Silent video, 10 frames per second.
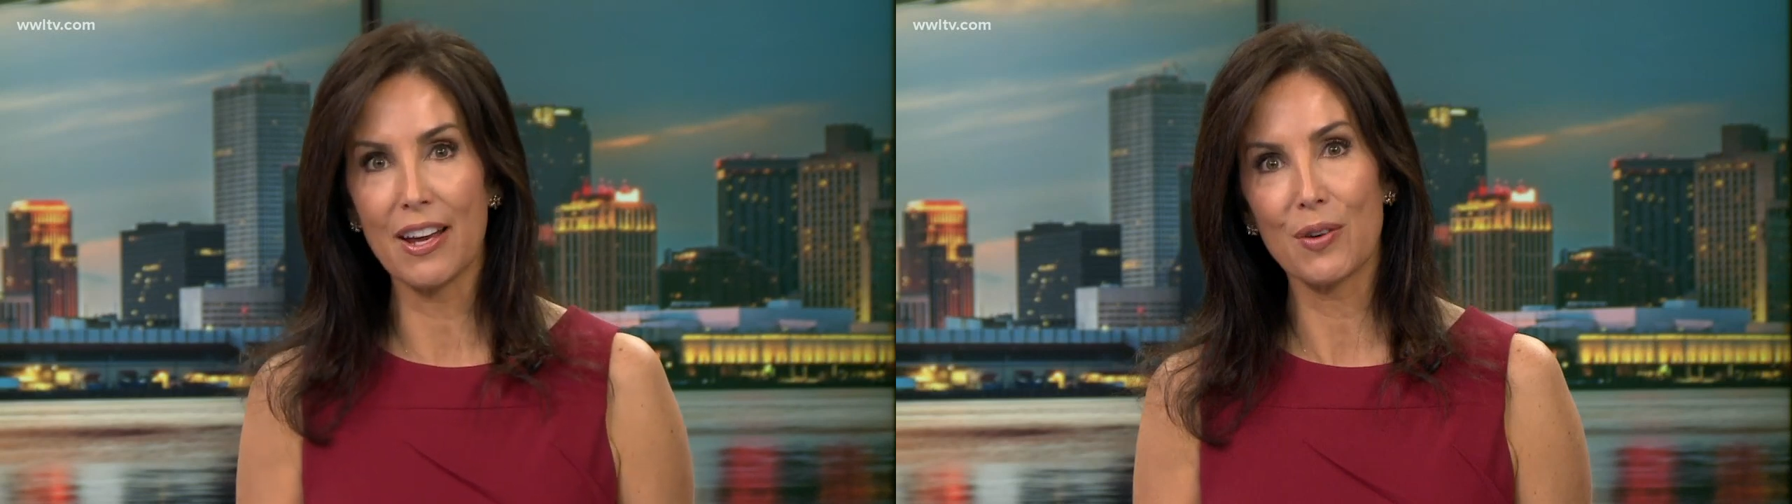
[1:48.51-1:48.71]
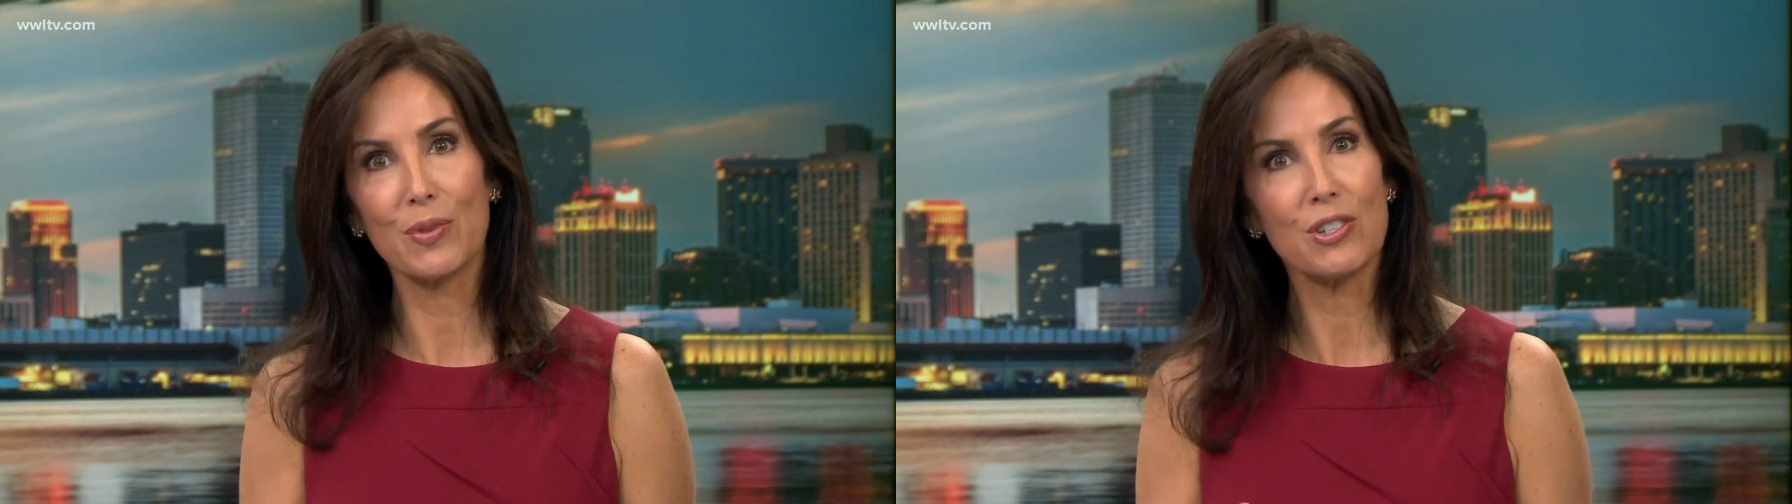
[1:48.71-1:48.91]

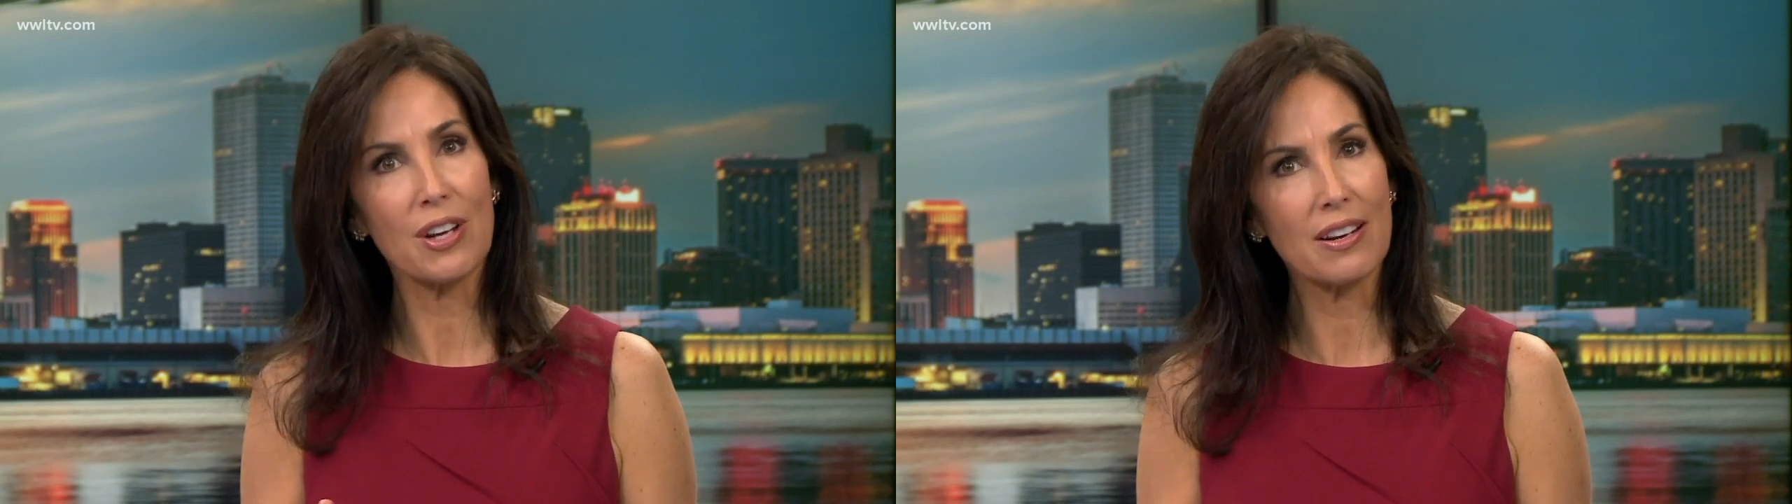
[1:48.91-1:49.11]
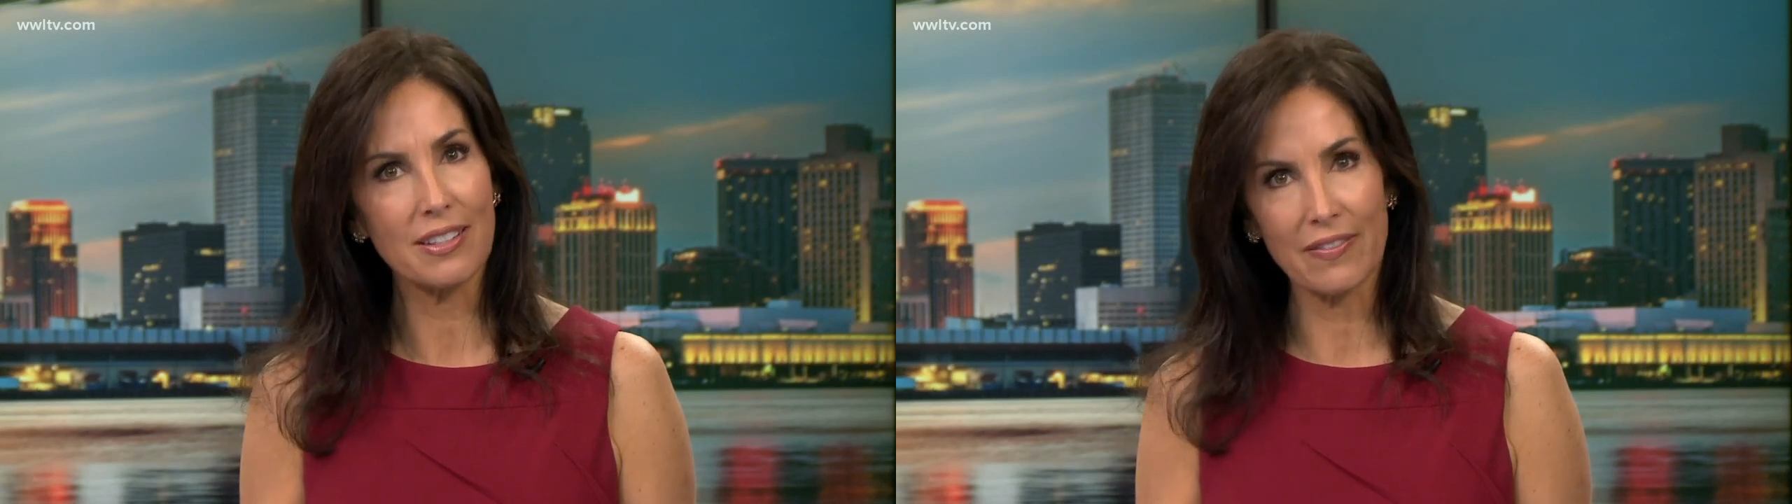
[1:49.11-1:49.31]
they are
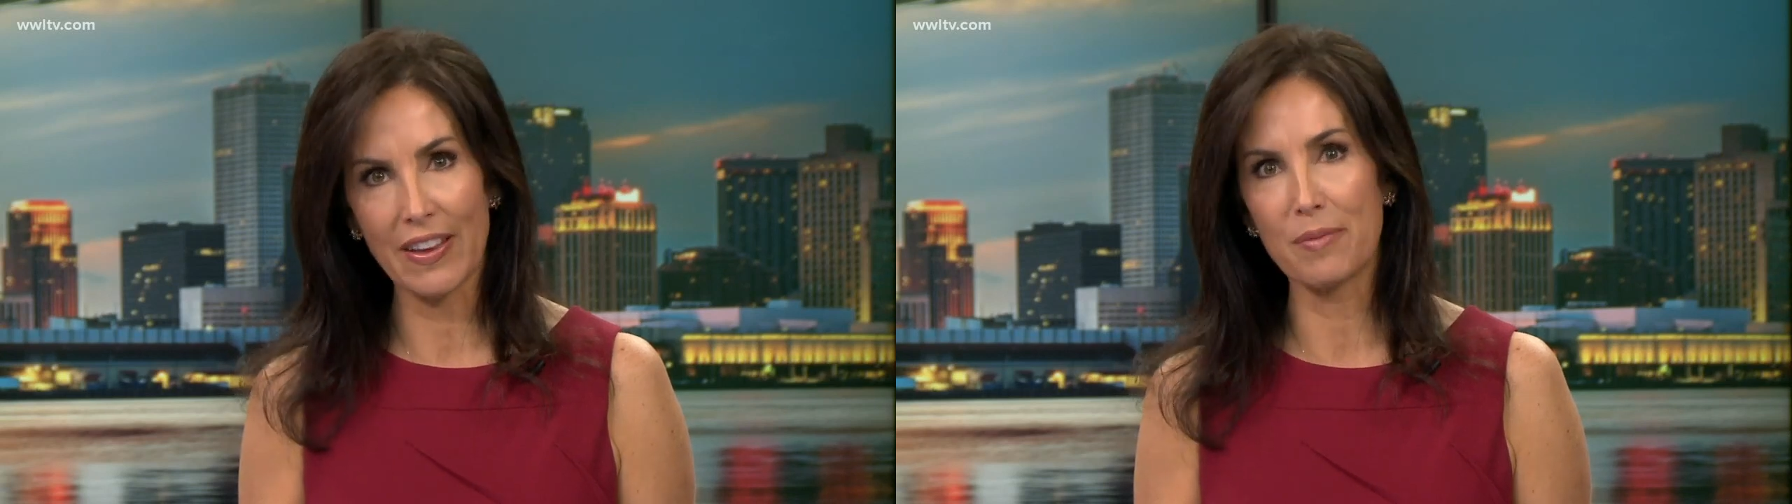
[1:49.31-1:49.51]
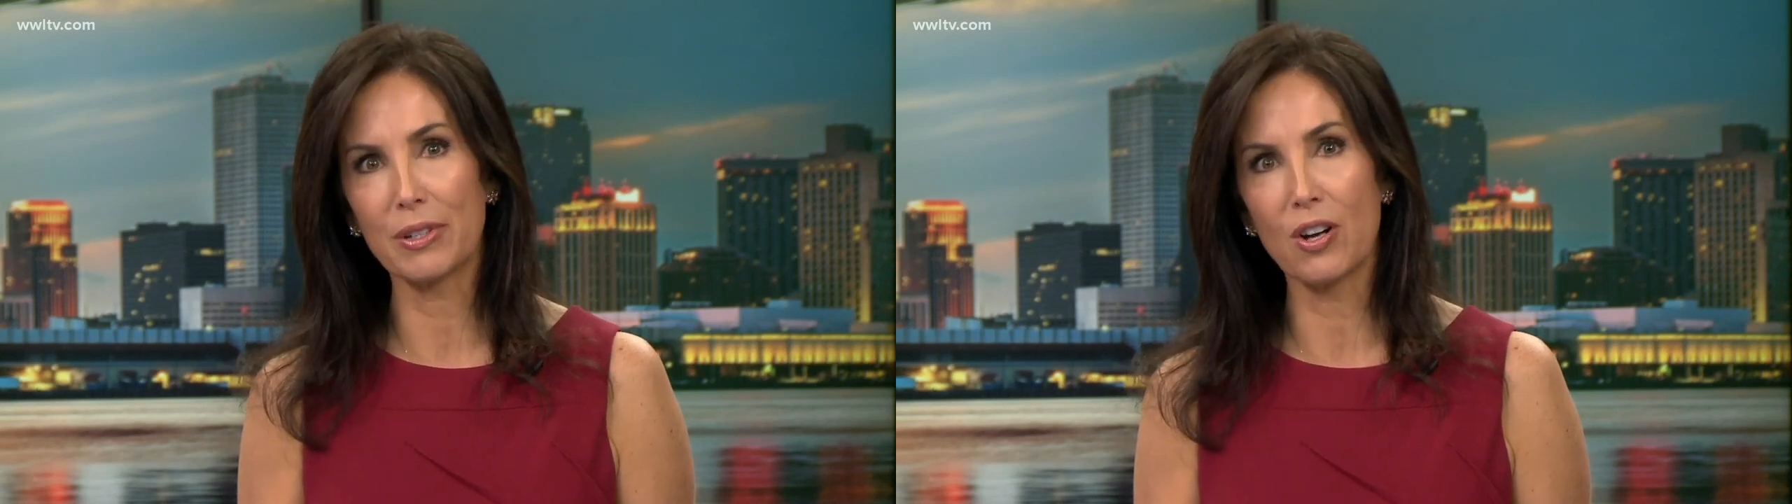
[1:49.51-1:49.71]
reaching out to the
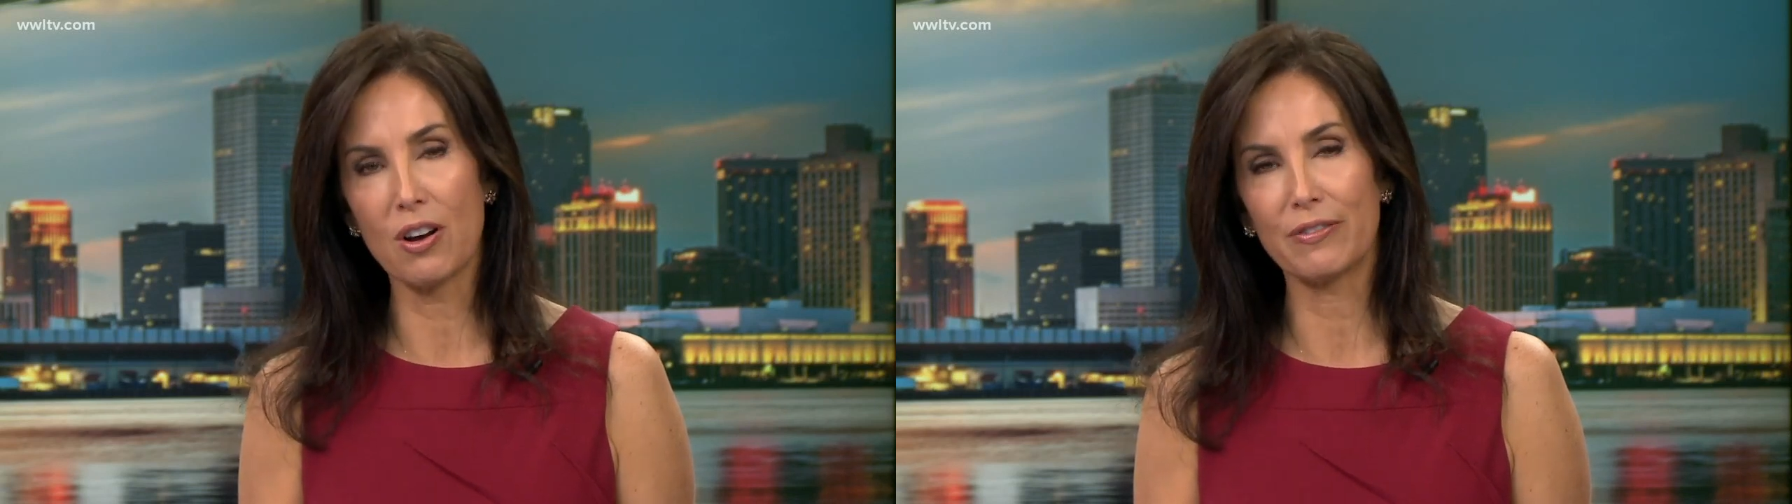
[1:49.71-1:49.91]
family to